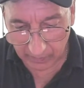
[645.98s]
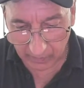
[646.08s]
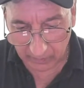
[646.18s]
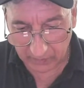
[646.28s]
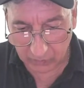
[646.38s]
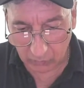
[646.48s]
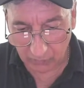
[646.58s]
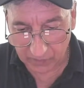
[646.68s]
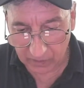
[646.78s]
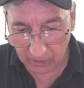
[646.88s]
let's go
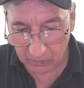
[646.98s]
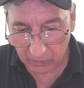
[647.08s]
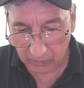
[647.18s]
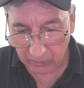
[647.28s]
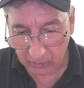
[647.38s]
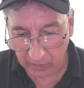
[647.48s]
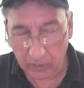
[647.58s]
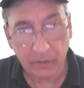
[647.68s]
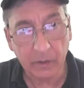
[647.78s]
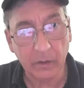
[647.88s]
over here, click
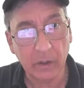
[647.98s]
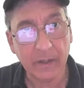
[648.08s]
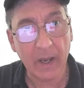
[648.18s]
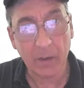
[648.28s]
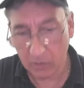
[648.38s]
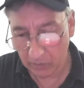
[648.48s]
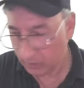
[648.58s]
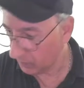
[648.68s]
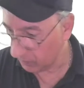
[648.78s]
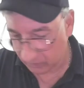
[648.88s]
on the little camera.
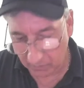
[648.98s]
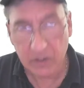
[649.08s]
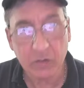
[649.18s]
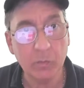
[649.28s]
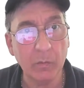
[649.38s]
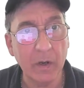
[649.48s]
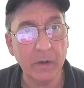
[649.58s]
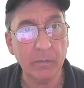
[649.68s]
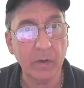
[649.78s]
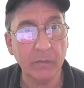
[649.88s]
Let me just move my,
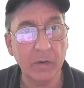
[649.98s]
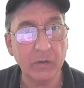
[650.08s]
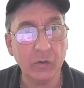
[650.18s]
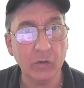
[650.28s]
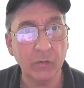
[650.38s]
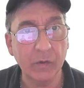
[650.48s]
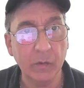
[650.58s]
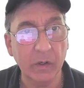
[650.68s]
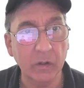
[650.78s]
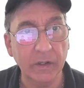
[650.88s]
my mouse cursor over here. We're
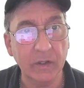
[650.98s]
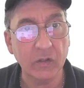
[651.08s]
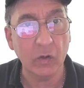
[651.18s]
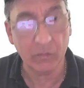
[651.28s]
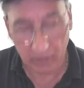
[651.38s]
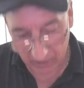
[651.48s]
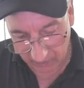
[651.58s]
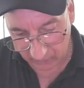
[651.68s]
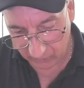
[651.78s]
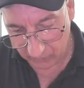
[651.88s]
going to click this on right here.